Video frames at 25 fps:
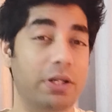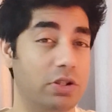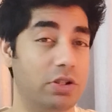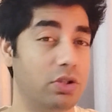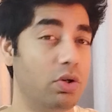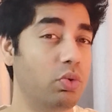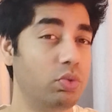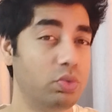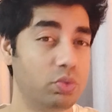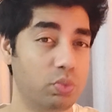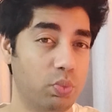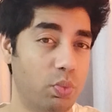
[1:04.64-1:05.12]
but
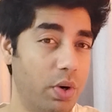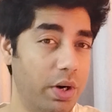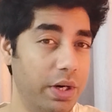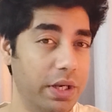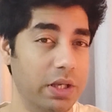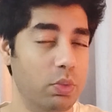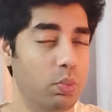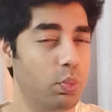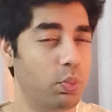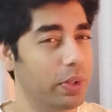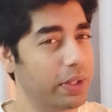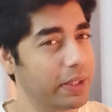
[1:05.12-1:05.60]
don't
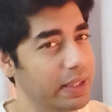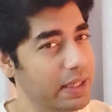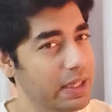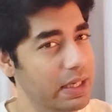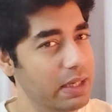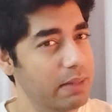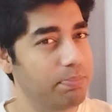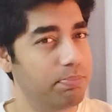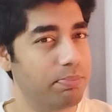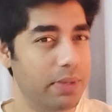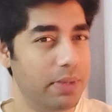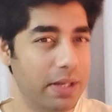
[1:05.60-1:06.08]
worry, we'll
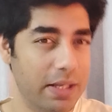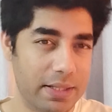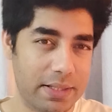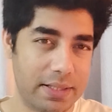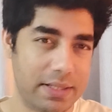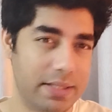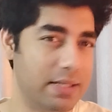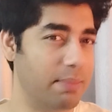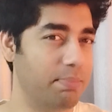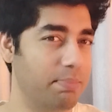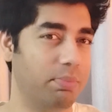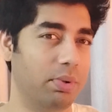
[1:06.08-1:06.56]
keep it
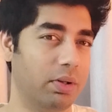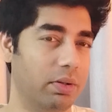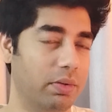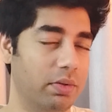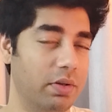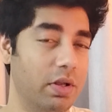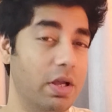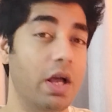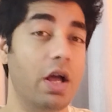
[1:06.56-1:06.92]
simple.